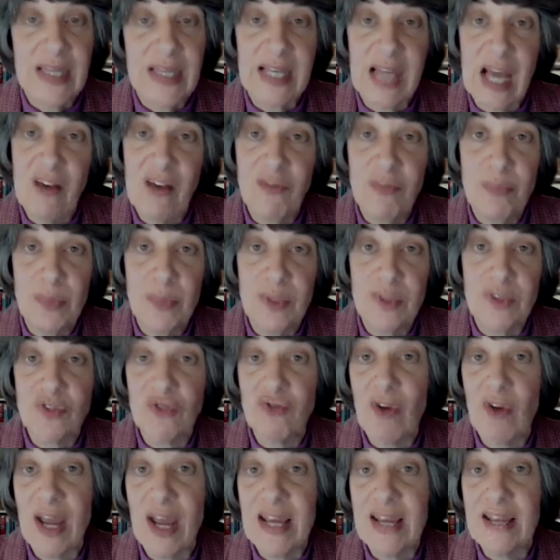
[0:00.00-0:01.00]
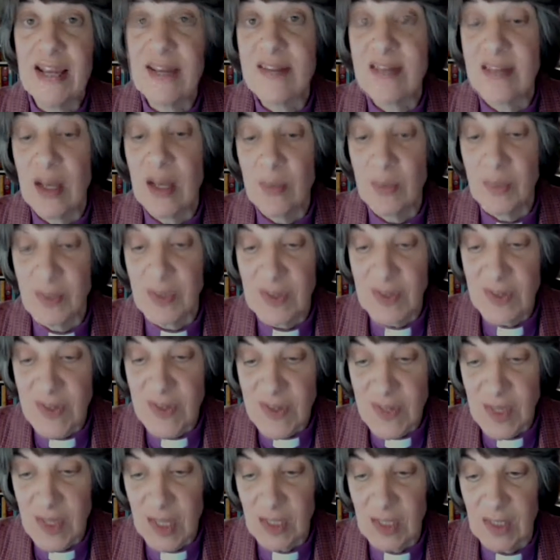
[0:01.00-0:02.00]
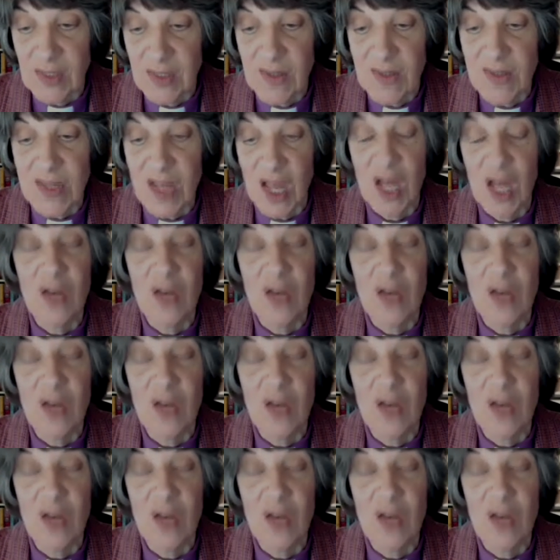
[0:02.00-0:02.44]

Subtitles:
The government raised some concerns